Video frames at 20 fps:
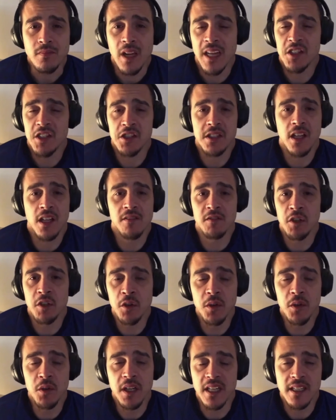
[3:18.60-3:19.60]
I just love
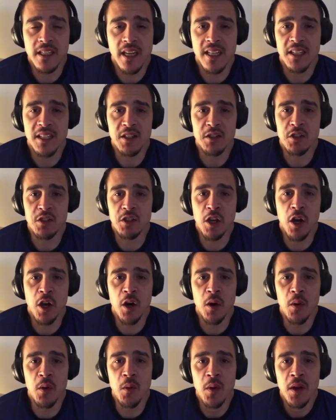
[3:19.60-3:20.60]
doing it, Daniel.
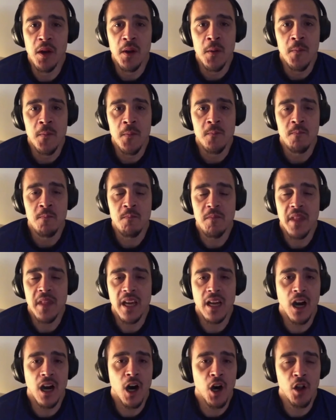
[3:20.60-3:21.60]
So
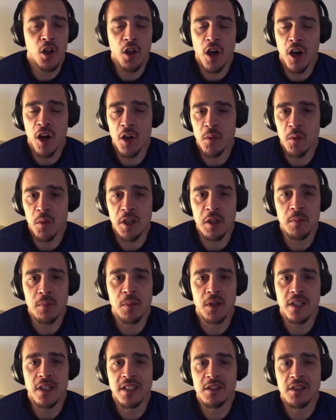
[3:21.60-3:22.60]
all the hard work you
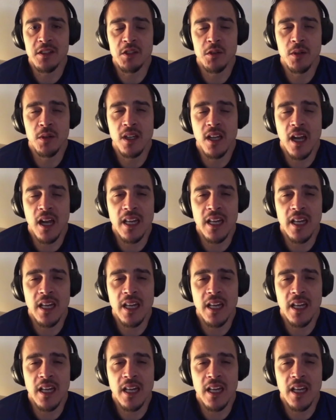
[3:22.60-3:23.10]
put into it.